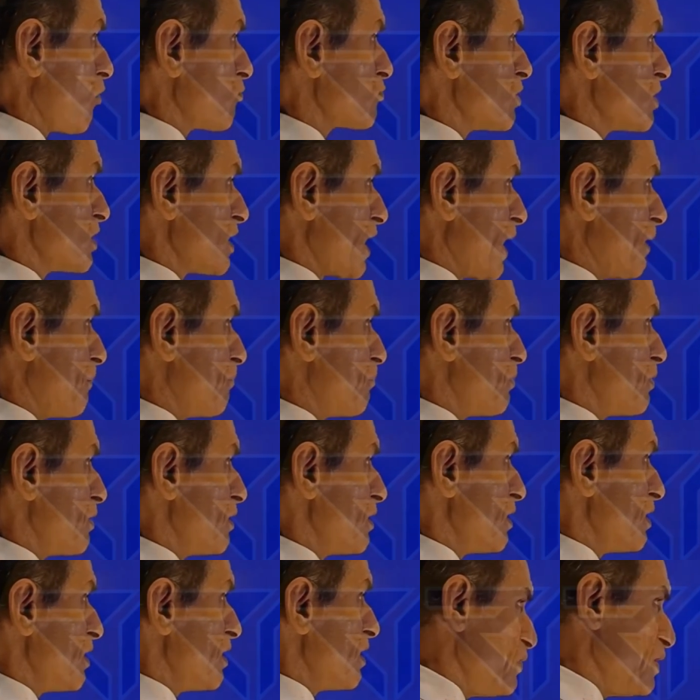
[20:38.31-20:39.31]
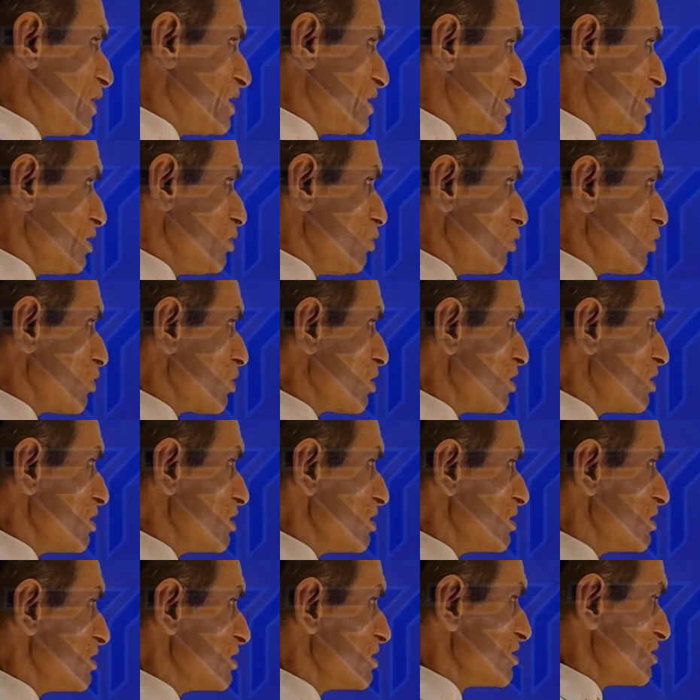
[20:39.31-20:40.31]
of the type BC or
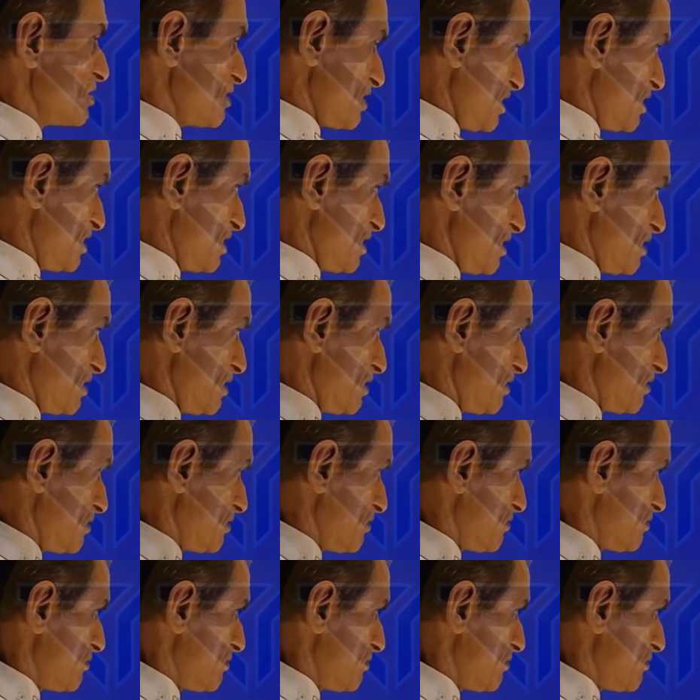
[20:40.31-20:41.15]
CD.